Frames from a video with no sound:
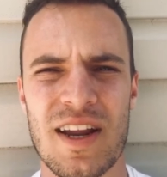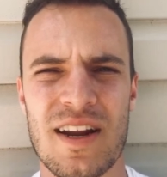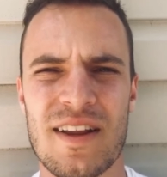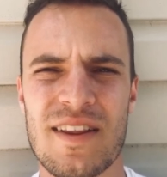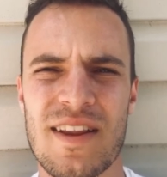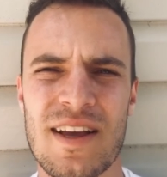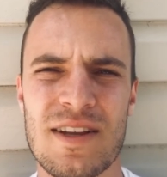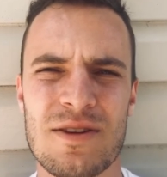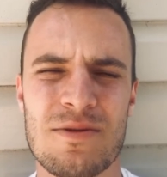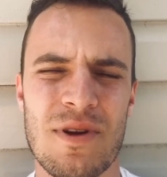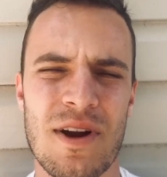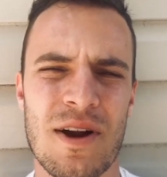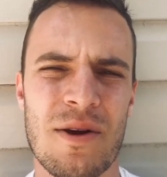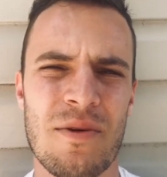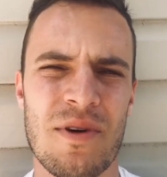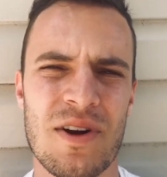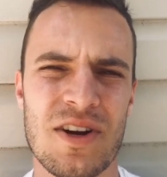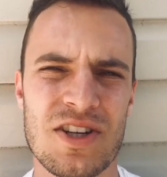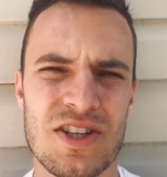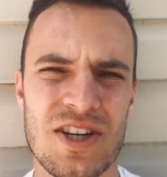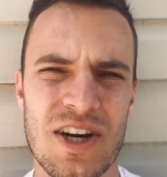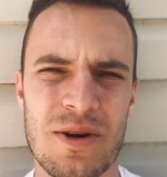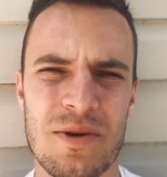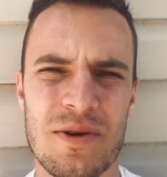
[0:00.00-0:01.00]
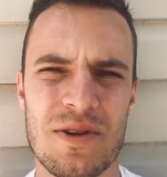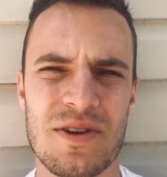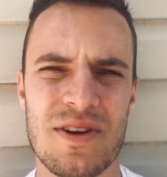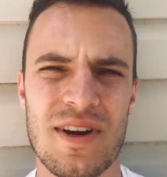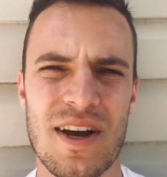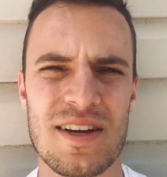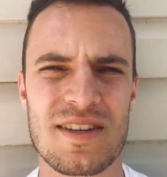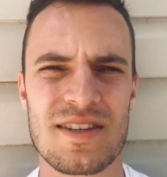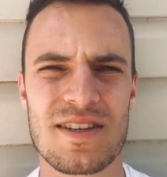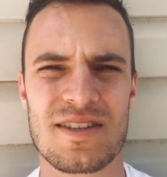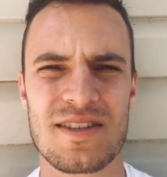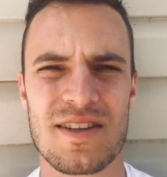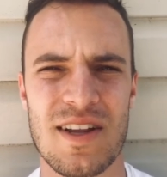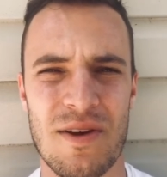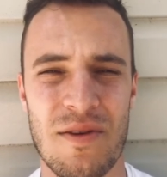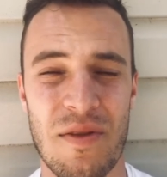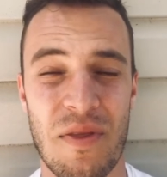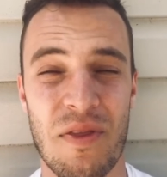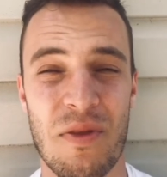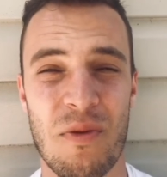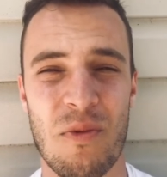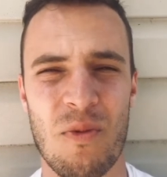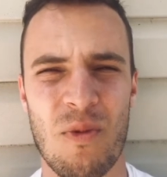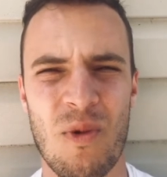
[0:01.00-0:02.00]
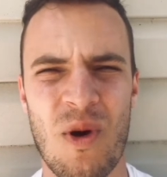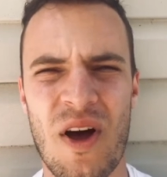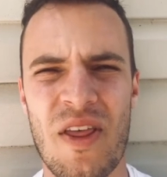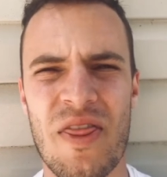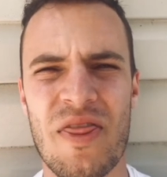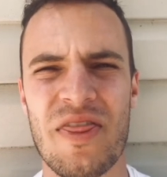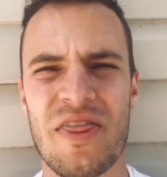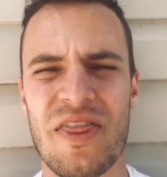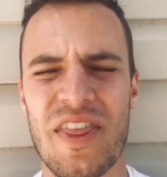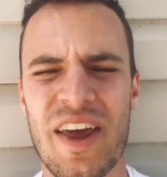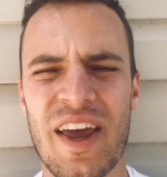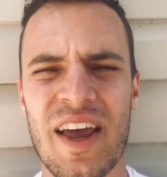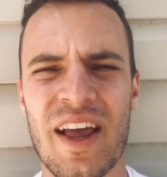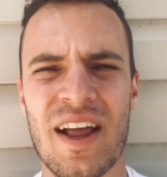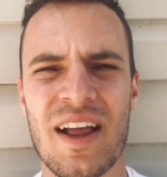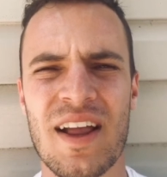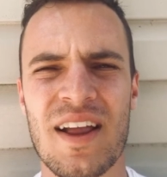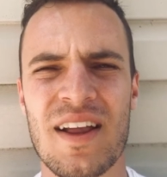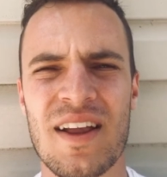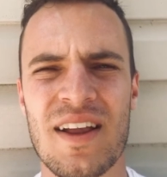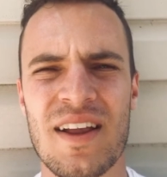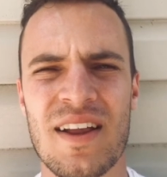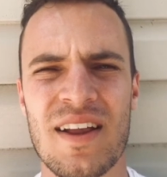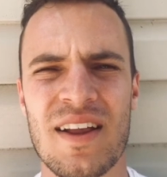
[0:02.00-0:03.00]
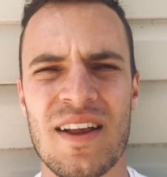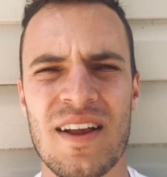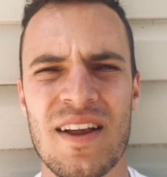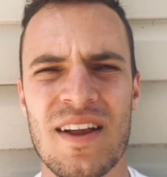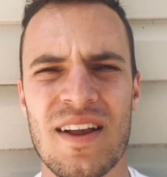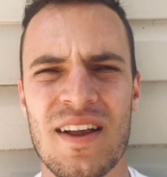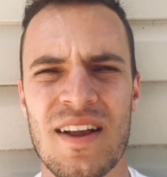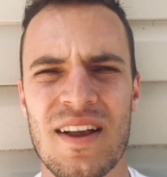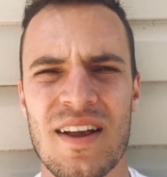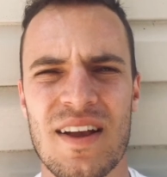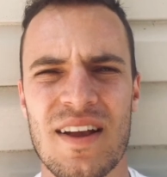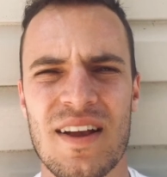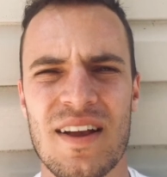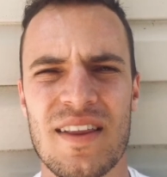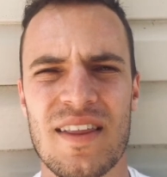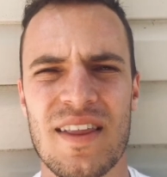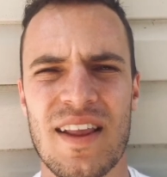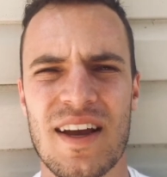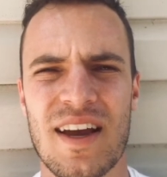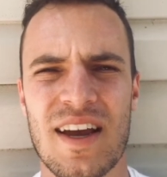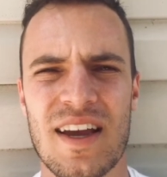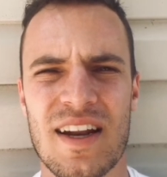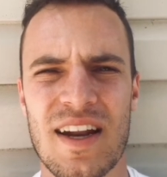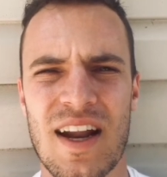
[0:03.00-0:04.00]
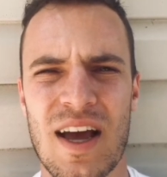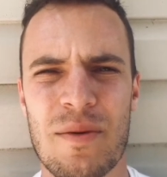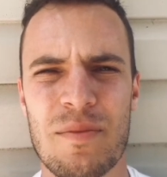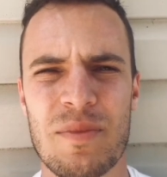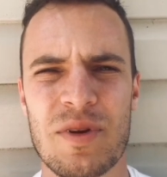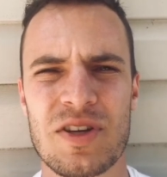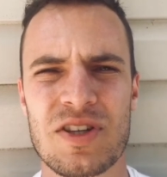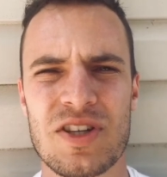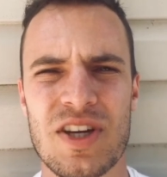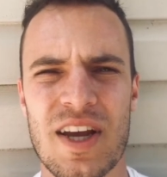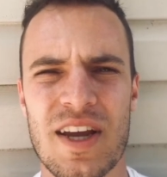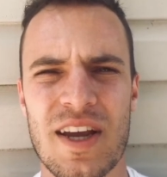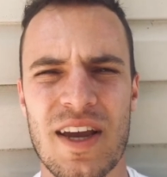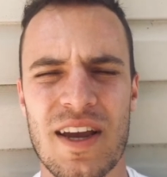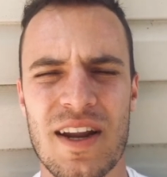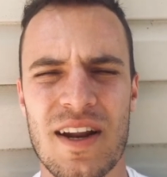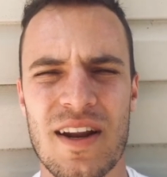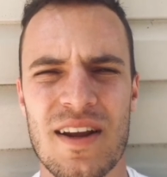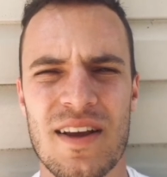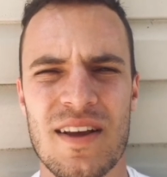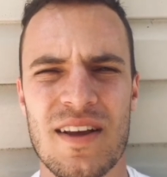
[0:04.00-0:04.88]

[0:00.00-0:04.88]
And that's what I want to share with you guys is that one thing that cannot be shaken.